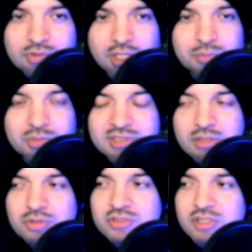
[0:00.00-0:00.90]
like
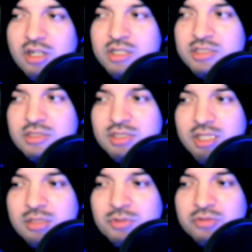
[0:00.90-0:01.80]
Mississippi was already a
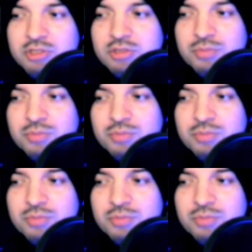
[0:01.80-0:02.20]
name over here.